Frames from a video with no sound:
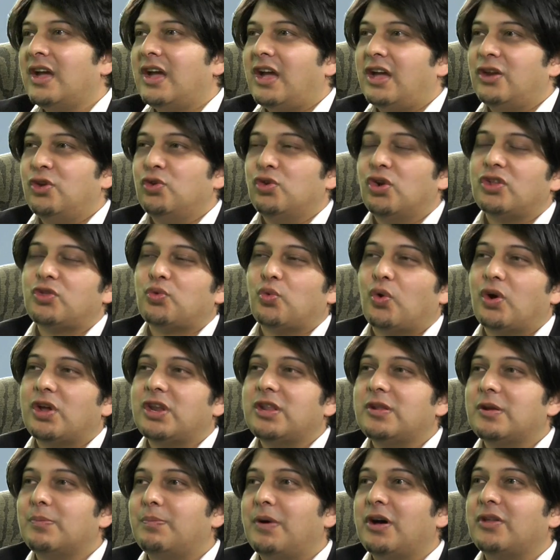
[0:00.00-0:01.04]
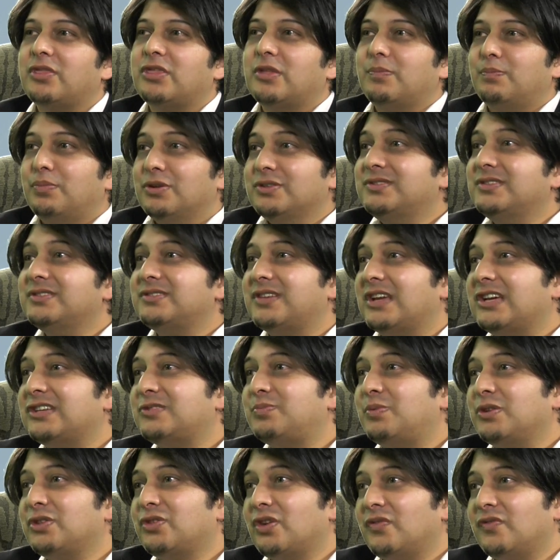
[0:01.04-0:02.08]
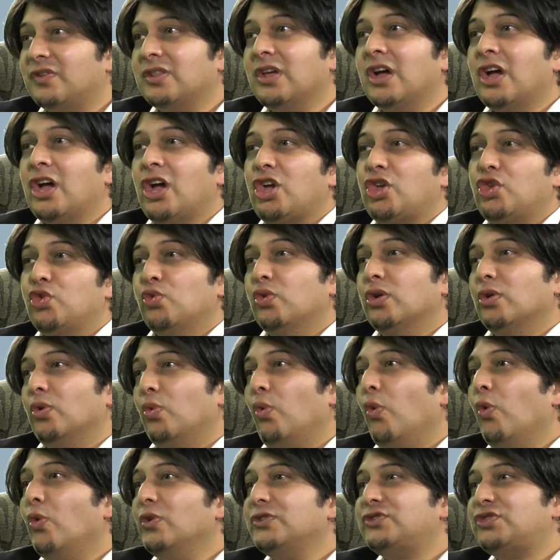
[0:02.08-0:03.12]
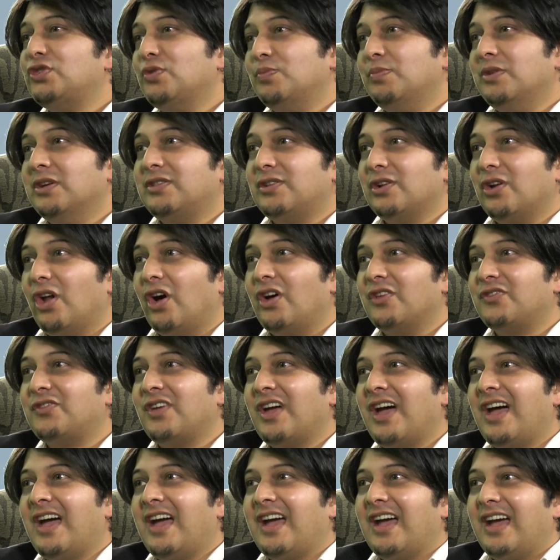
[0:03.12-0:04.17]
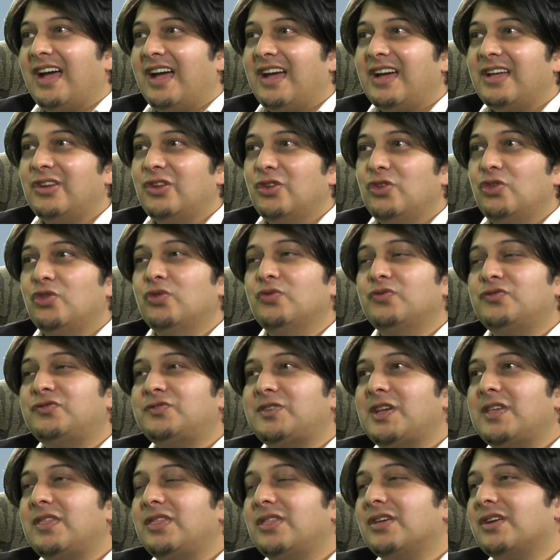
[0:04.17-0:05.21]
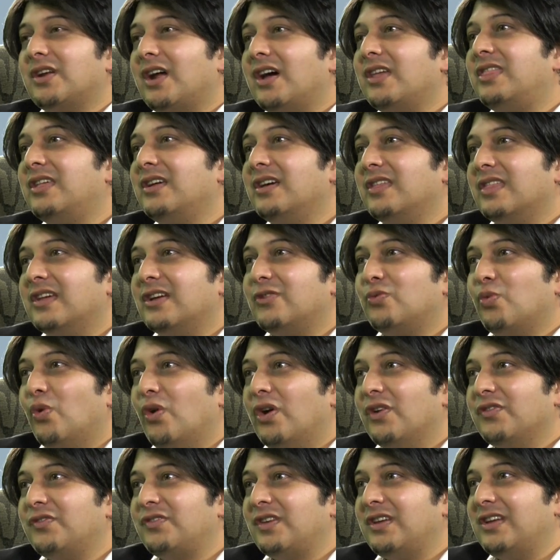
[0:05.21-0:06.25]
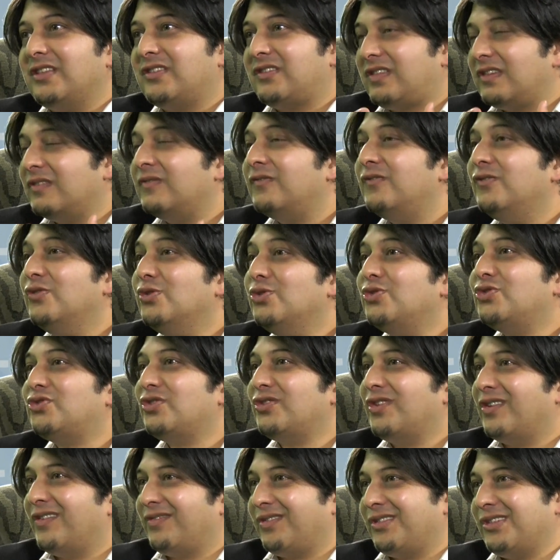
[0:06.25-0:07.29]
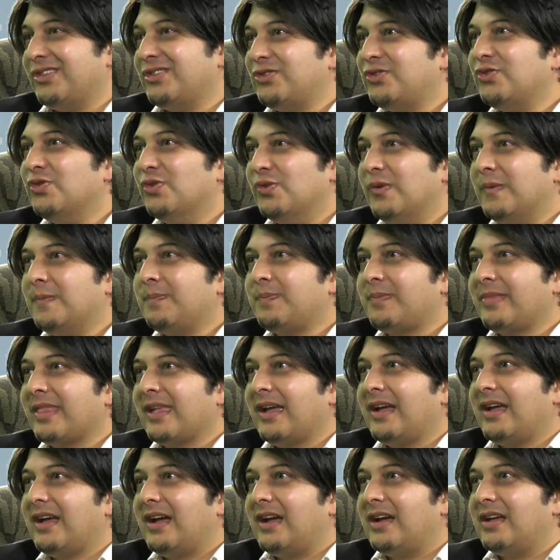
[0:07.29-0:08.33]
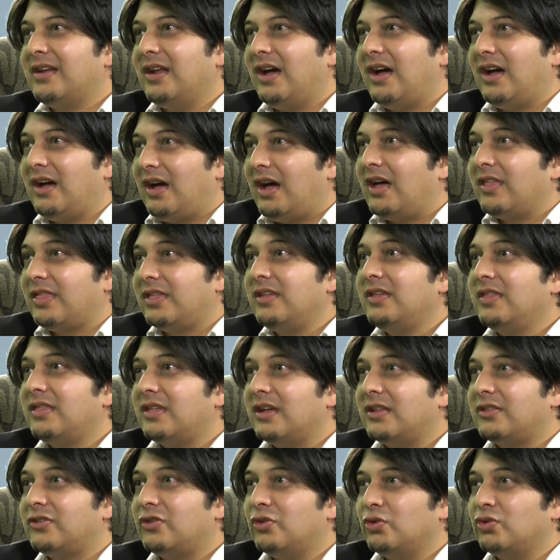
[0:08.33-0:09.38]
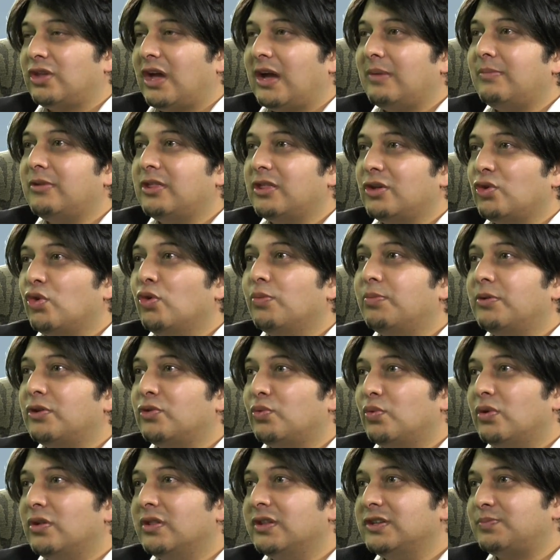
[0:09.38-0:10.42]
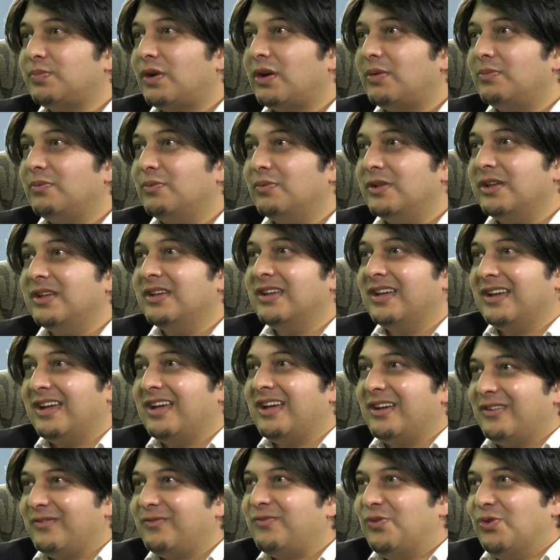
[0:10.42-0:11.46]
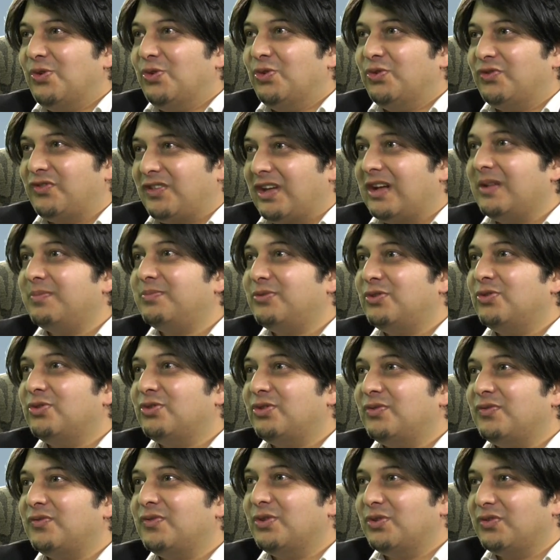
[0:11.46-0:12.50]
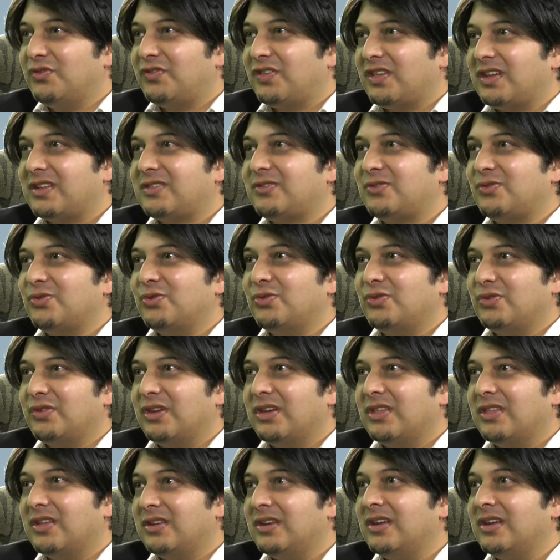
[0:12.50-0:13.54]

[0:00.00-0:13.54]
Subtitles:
and you're not worried about the business aspect of it, you will also be at a loss. And you've said the right thing, and that was, it's the fusion of the two. And I think that your time in the corporate world has probably helped you to fuse that two together. And